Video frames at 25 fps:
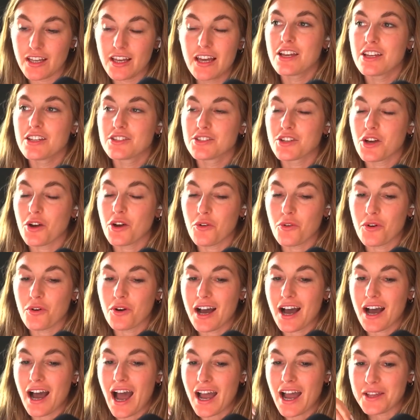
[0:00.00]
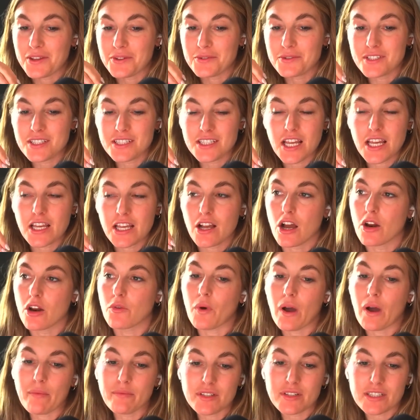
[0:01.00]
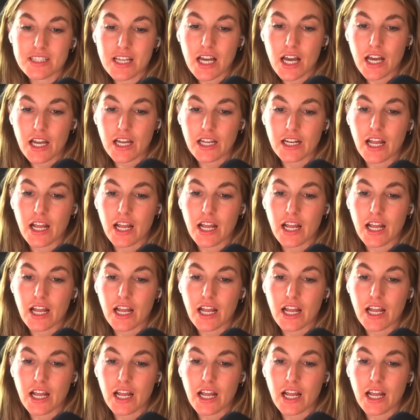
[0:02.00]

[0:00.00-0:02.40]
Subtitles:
So I used to take on web design.